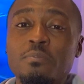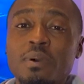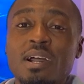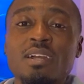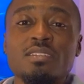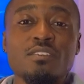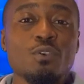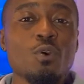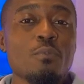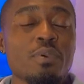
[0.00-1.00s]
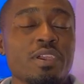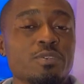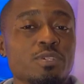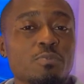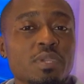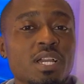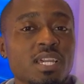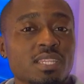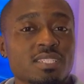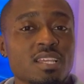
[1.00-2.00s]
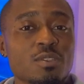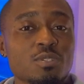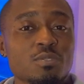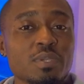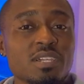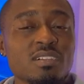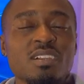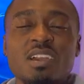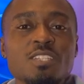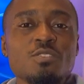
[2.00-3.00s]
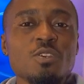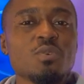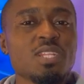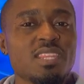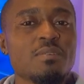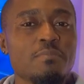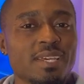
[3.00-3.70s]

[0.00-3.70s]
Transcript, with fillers: but if you compare it to a speaker like the Sonos speaker, it's not really the